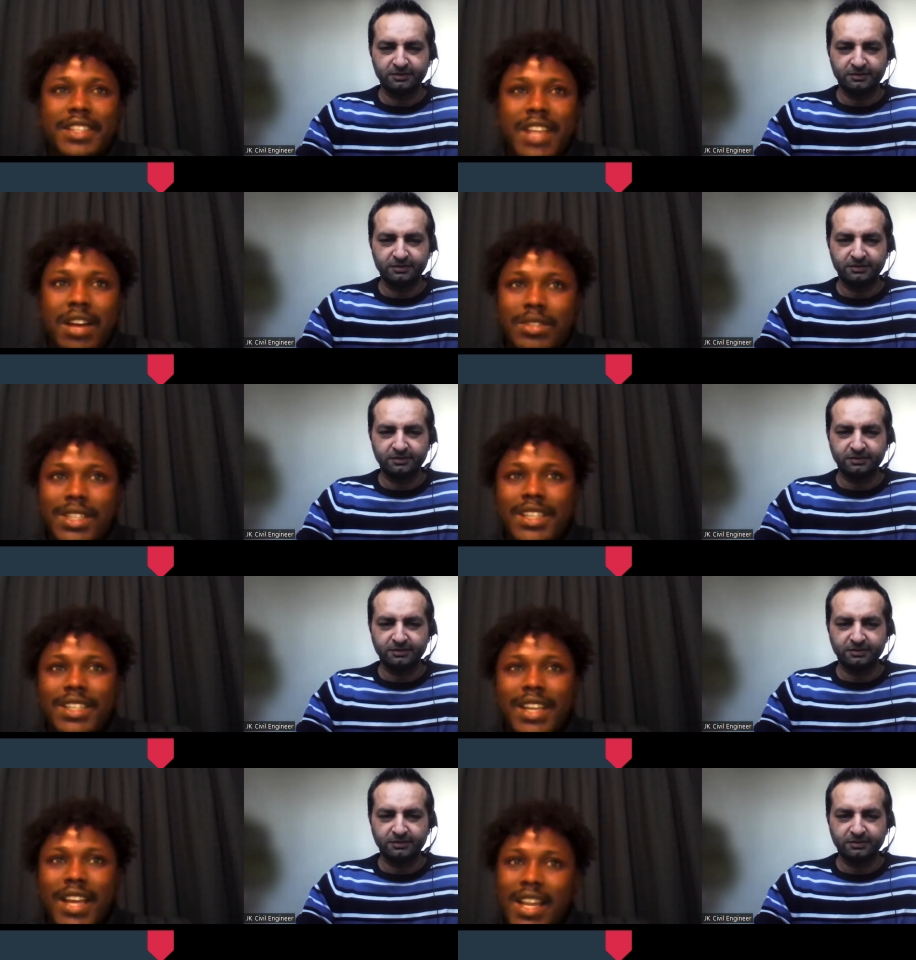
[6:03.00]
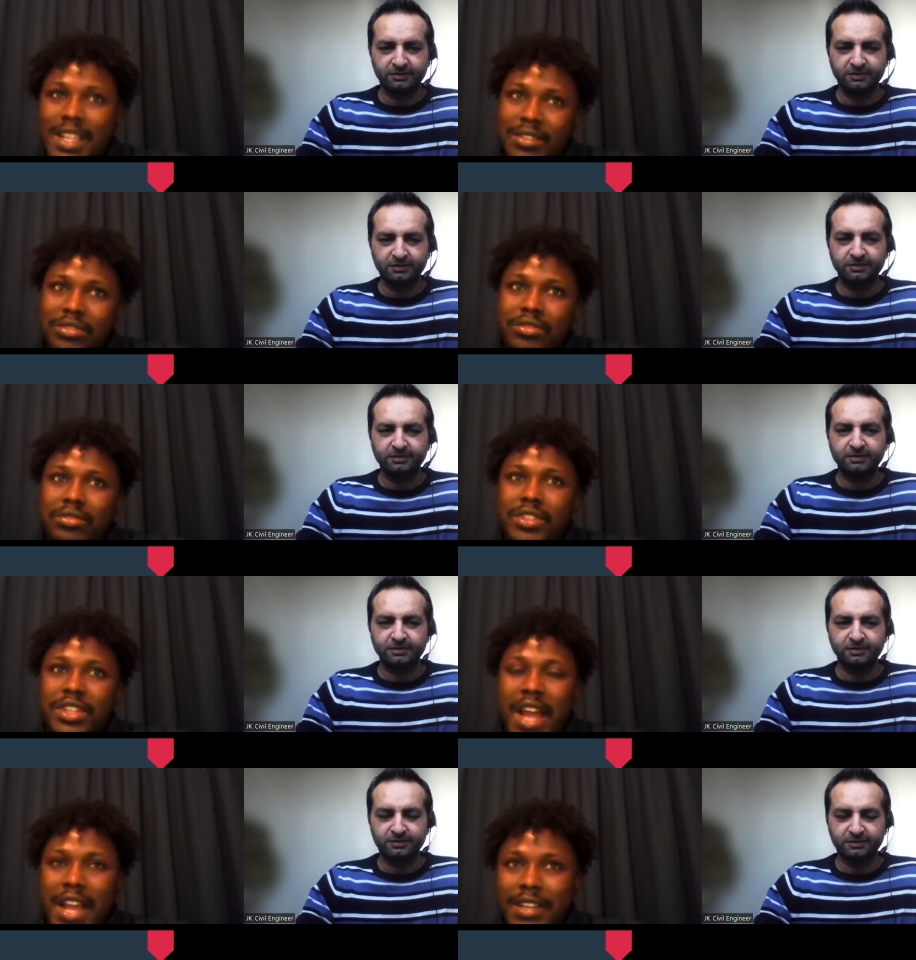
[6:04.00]
Speaker 1: thousand and
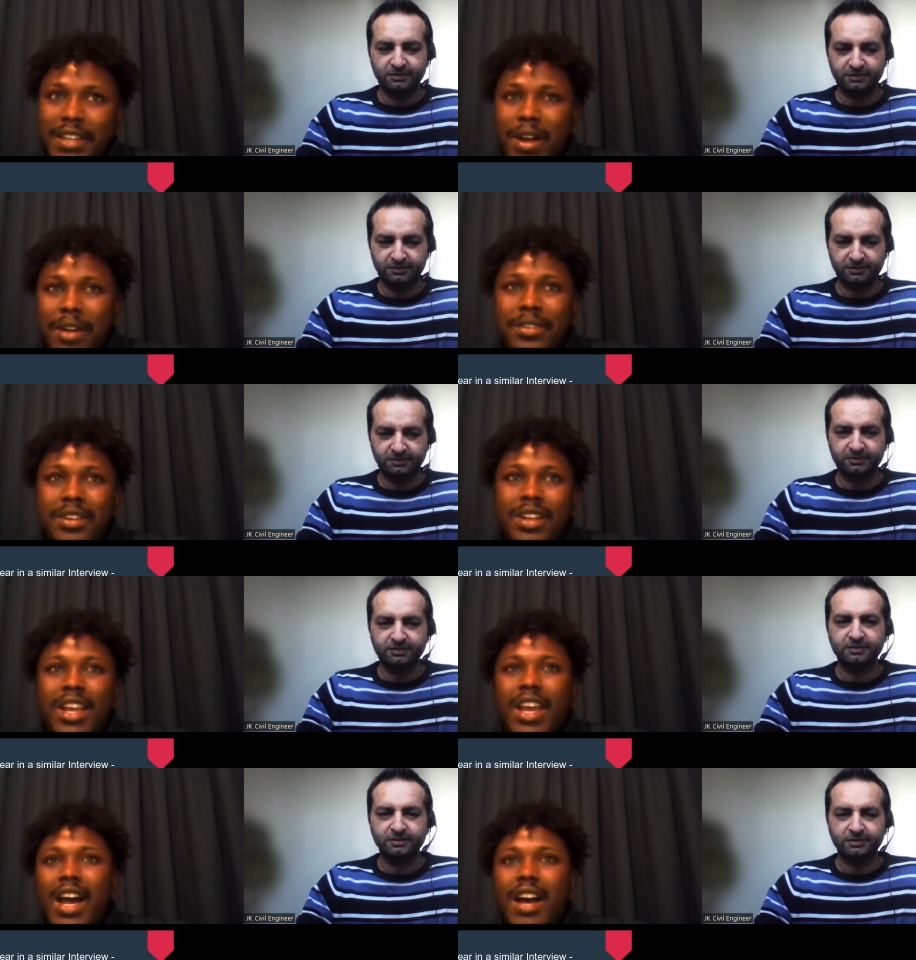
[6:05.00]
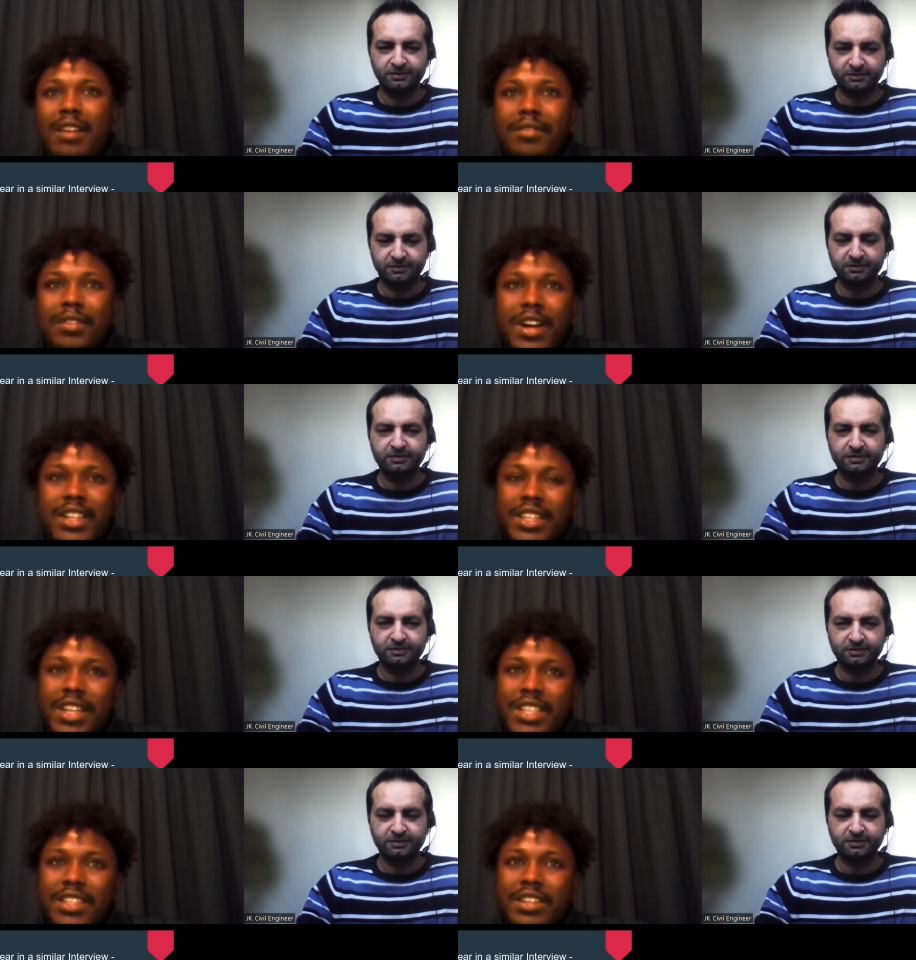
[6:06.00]
three hundred pound, and for
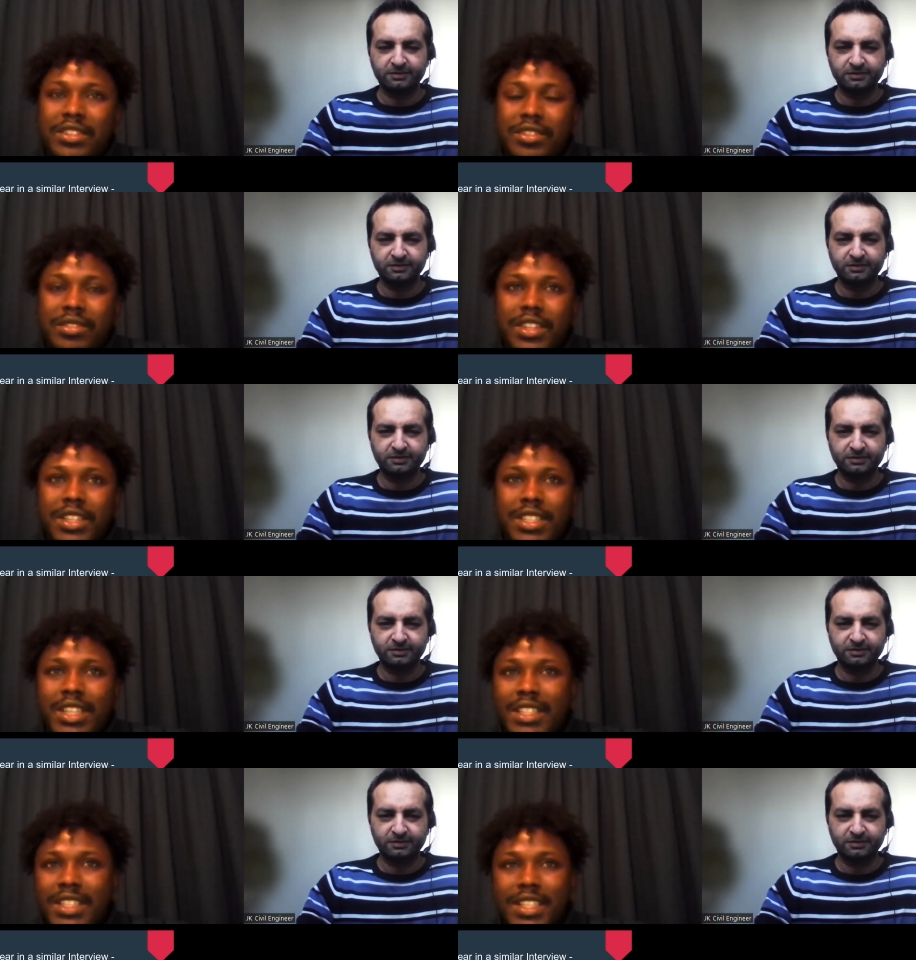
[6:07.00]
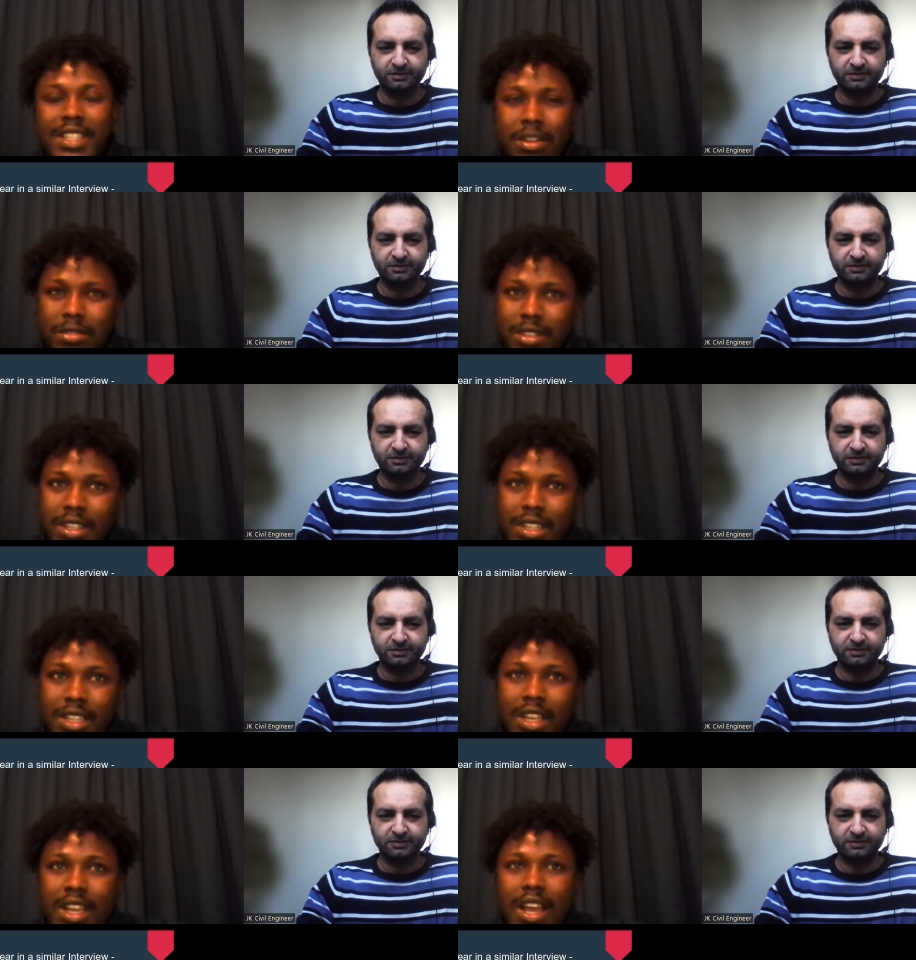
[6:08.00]
international student is thirteen
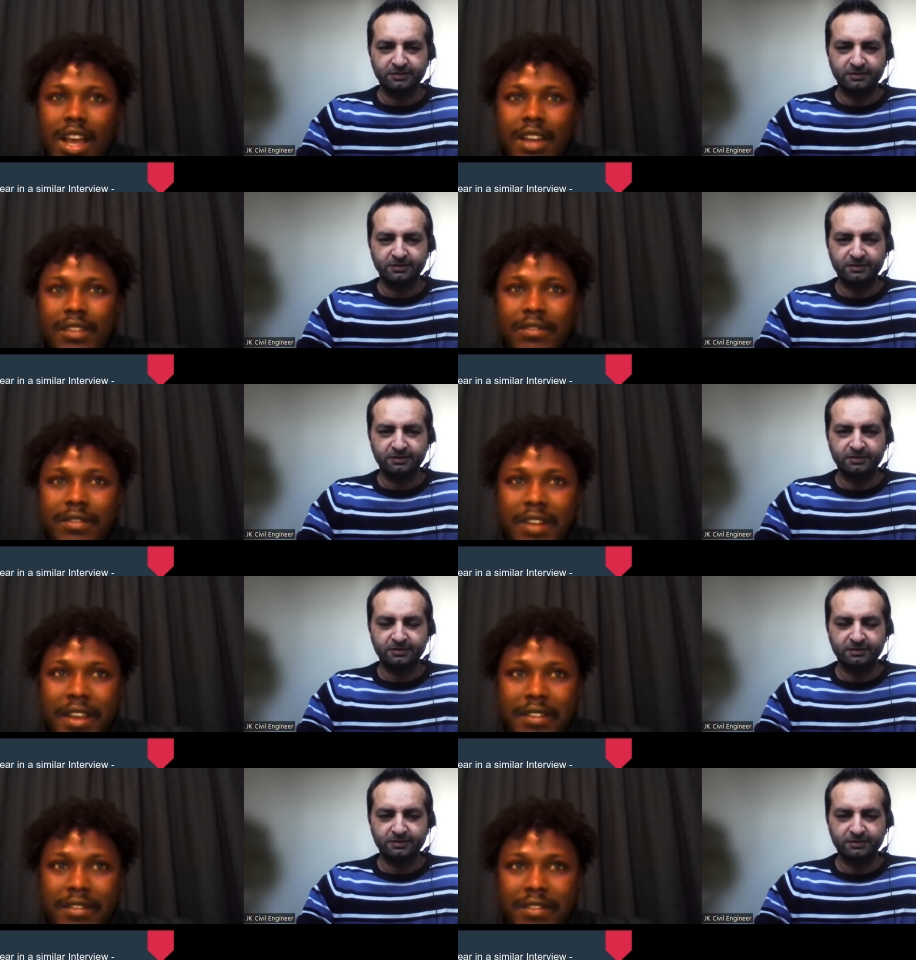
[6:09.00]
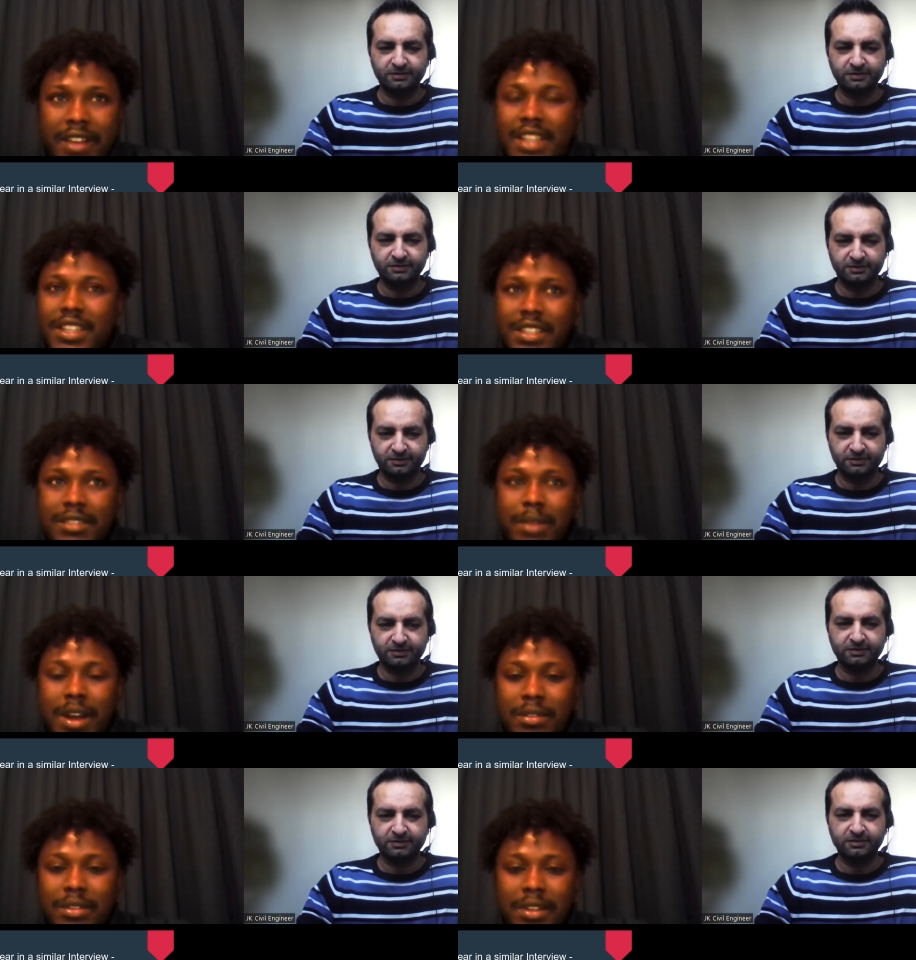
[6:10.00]
thousand and five hundred
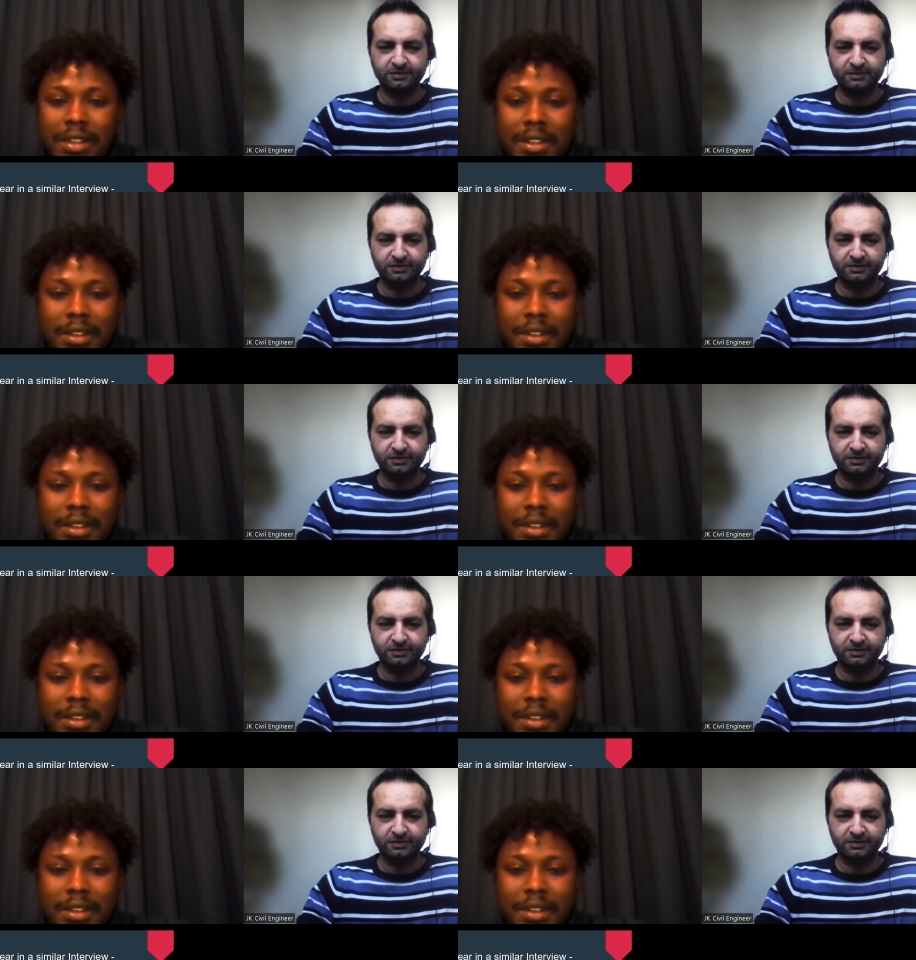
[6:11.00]
pound.